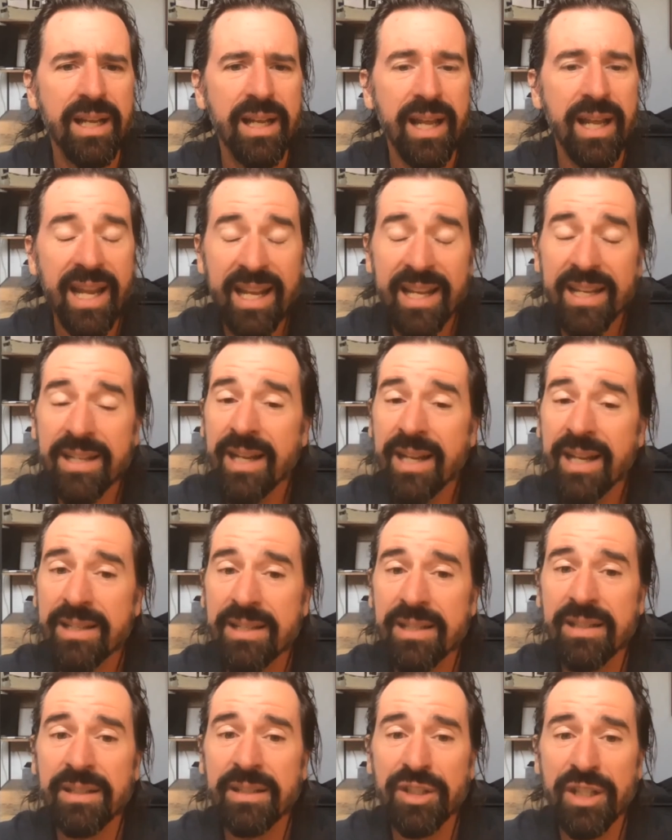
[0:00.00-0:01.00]
and has
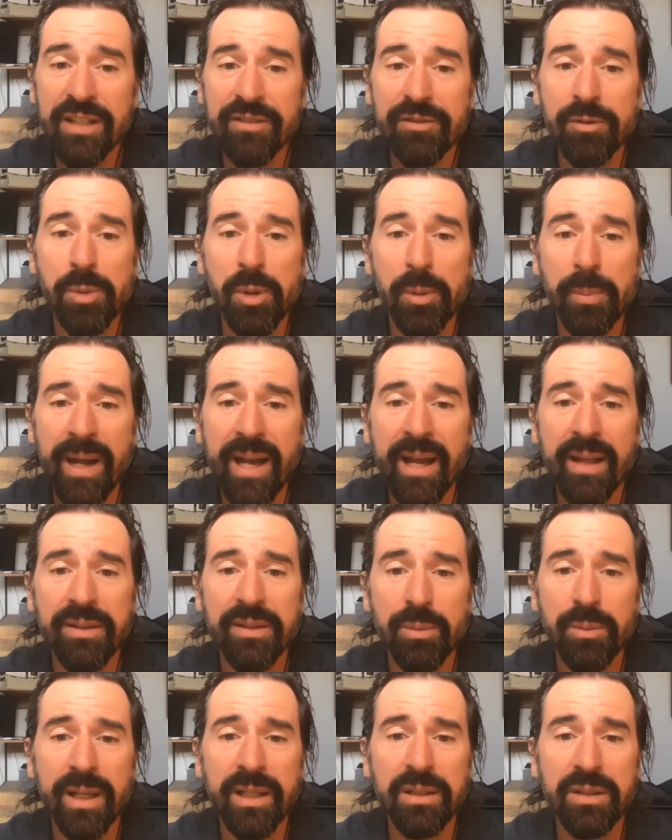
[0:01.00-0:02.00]
an achievable path
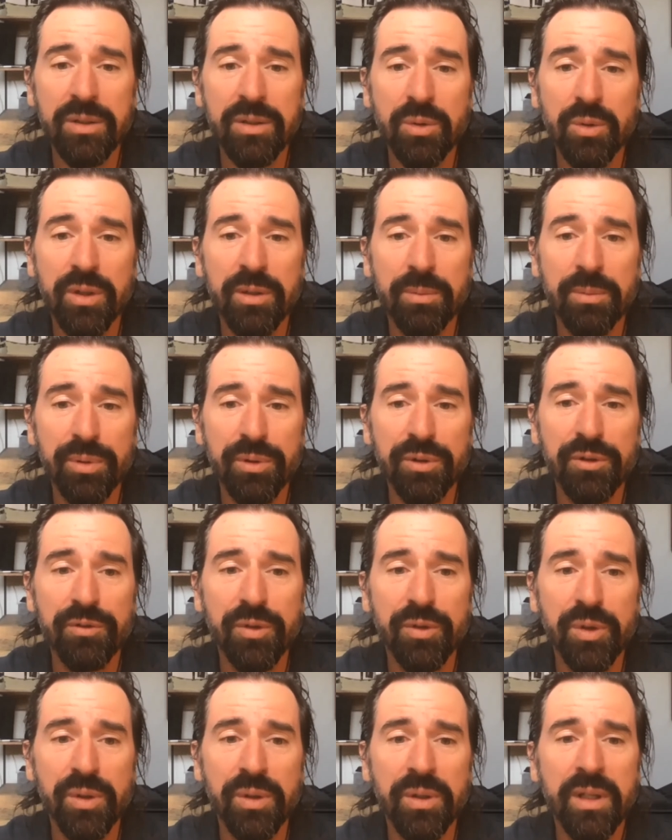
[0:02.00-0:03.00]
to regulatory
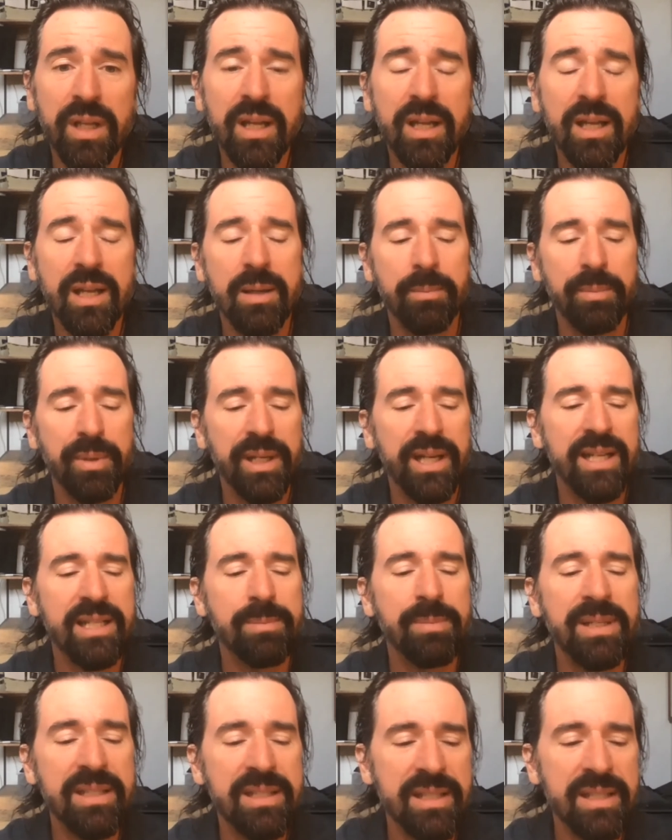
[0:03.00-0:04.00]
approval, but has
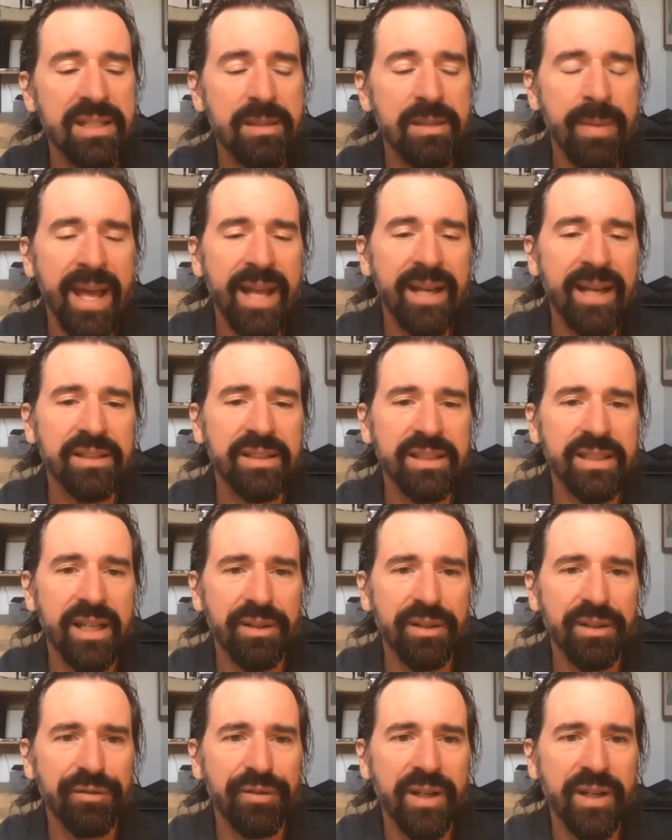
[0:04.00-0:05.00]
been systematically
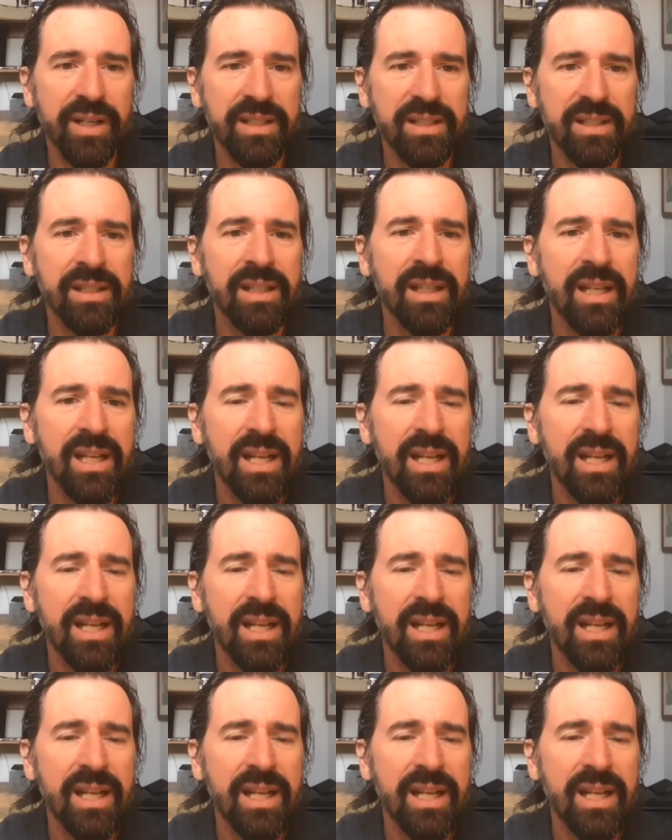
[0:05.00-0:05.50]
underfunded.